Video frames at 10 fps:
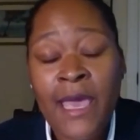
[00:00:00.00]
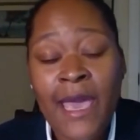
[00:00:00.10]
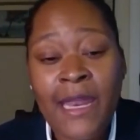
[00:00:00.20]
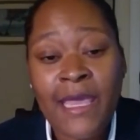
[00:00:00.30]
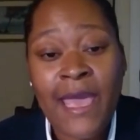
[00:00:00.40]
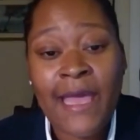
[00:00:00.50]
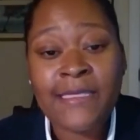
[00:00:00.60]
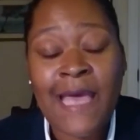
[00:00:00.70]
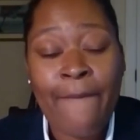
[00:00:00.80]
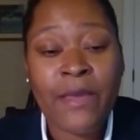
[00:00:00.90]
And again,
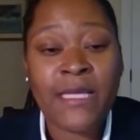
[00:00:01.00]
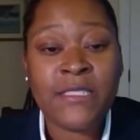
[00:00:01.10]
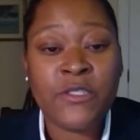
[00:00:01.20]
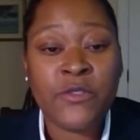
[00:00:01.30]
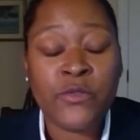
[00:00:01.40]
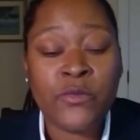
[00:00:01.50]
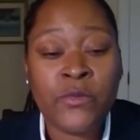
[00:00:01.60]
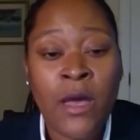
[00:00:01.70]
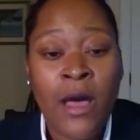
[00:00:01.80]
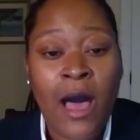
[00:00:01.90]
tapping into
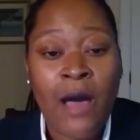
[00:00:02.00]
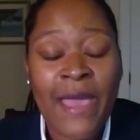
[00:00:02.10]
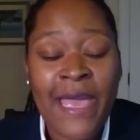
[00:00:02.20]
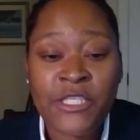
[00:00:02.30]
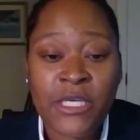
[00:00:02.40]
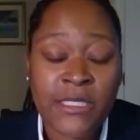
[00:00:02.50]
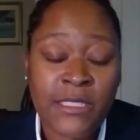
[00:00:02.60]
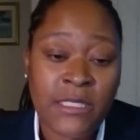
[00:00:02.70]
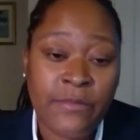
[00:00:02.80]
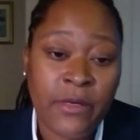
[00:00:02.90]
aging and
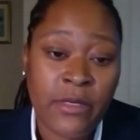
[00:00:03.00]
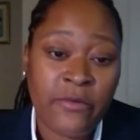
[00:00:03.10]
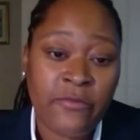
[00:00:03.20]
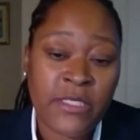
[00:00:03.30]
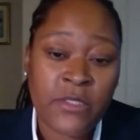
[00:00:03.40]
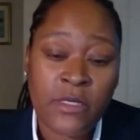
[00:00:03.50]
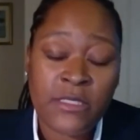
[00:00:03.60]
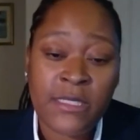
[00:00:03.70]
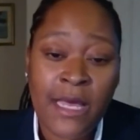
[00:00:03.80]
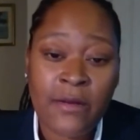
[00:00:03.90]
disability resource
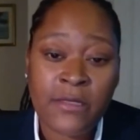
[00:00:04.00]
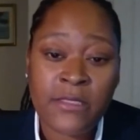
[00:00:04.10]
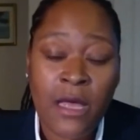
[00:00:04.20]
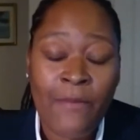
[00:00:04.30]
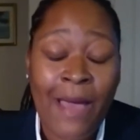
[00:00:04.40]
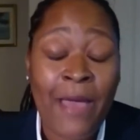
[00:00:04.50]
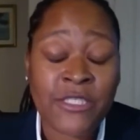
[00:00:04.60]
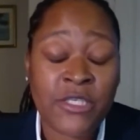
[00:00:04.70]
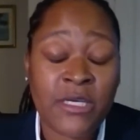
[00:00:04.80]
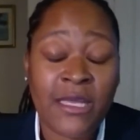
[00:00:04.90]
centers. I'm
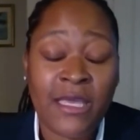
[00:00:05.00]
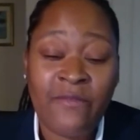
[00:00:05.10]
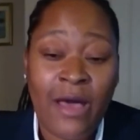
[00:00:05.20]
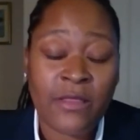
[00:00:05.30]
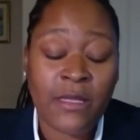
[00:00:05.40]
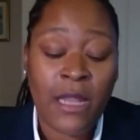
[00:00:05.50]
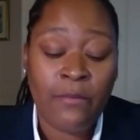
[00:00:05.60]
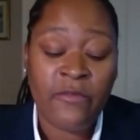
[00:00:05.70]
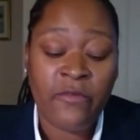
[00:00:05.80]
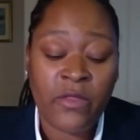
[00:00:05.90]
actually going to give out the
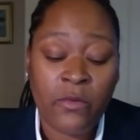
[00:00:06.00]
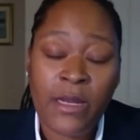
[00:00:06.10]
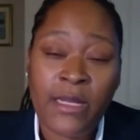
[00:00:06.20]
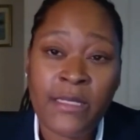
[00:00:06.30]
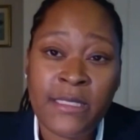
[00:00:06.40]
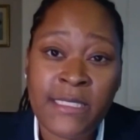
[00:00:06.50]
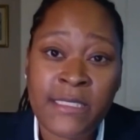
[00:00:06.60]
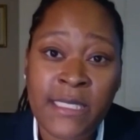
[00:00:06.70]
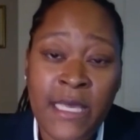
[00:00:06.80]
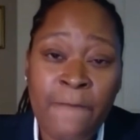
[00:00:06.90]
number for the one in
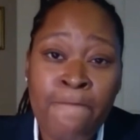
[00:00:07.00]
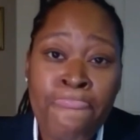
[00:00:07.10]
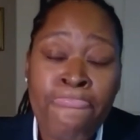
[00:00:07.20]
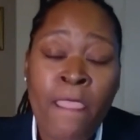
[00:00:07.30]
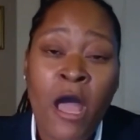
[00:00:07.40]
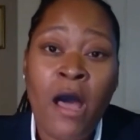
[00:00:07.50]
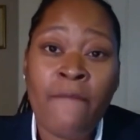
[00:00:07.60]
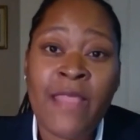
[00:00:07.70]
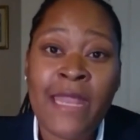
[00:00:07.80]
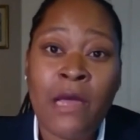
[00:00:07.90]
DC.
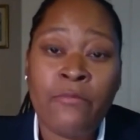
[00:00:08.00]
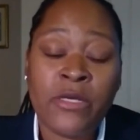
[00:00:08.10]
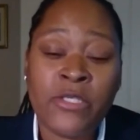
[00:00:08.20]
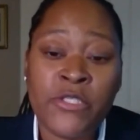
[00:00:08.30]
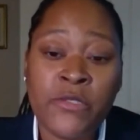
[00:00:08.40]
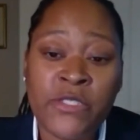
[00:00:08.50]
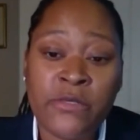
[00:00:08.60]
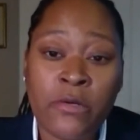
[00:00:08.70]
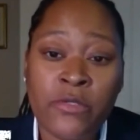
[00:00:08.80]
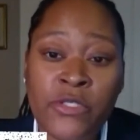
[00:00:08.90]
That number is
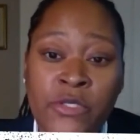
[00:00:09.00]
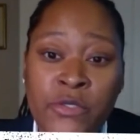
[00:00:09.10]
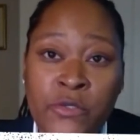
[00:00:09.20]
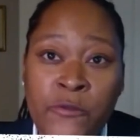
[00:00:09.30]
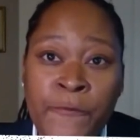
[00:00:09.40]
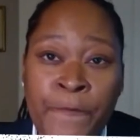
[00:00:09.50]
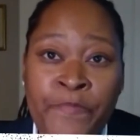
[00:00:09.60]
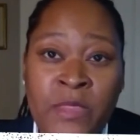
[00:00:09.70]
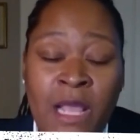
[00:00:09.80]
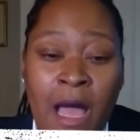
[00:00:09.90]
202.
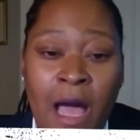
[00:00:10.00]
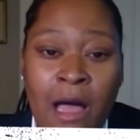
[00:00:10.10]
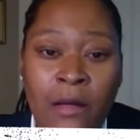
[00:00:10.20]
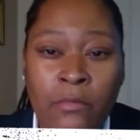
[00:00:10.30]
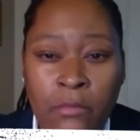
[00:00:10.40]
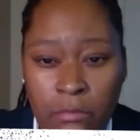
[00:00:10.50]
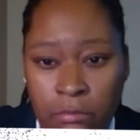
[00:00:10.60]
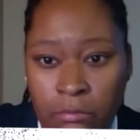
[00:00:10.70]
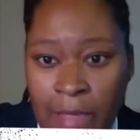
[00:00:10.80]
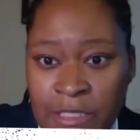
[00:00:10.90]

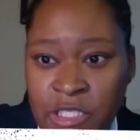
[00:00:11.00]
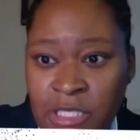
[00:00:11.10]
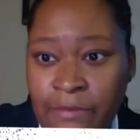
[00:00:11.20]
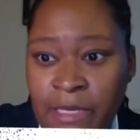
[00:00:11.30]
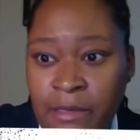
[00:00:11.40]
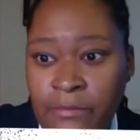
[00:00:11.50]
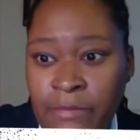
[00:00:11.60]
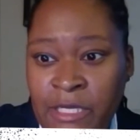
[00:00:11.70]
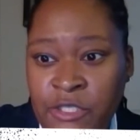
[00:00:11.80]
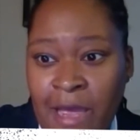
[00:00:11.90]
Actually, let me
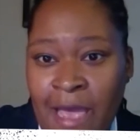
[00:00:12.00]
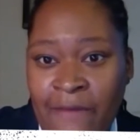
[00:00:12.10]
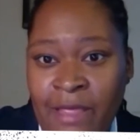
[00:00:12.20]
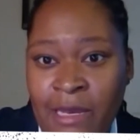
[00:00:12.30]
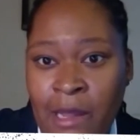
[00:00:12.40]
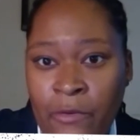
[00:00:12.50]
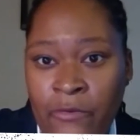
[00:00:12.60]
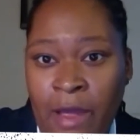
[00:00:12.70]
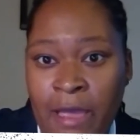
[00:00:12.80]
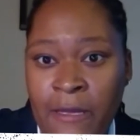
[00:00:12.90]
make sure I have that number
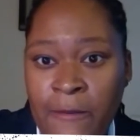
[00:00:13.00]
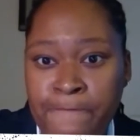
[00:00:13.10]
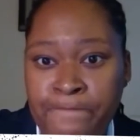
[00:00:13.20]
right.